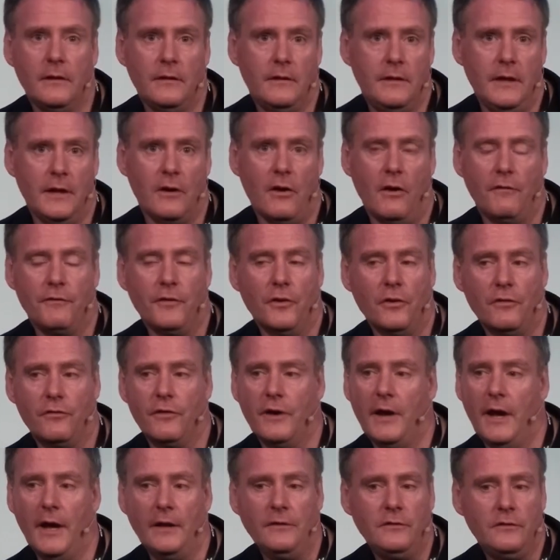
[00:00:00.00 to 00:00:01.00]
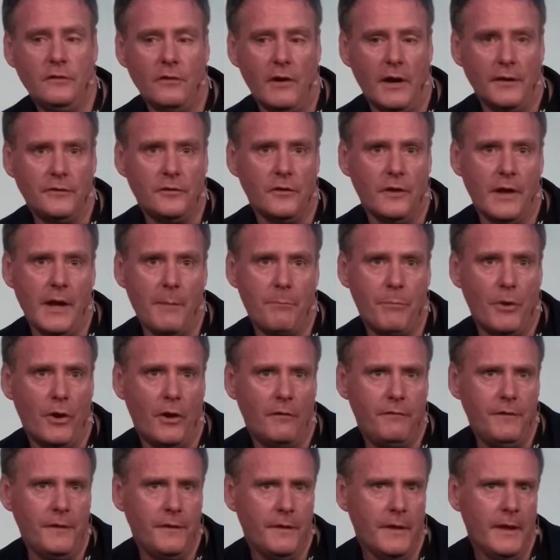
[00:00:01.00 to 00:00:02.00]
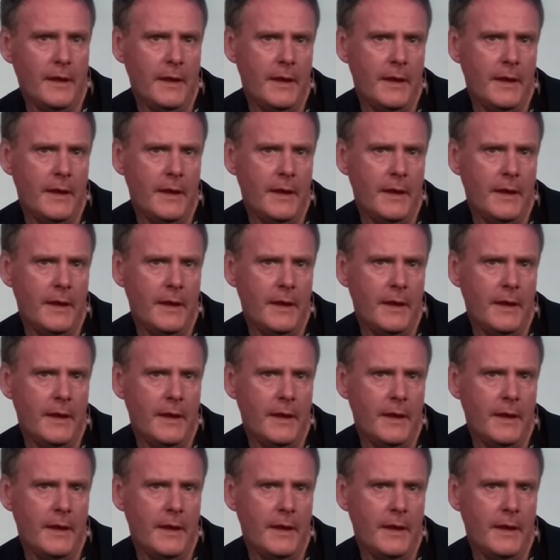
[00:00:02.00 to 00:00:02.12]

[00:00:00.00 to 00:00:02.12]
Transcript: take off your overheads, you're at your net profit.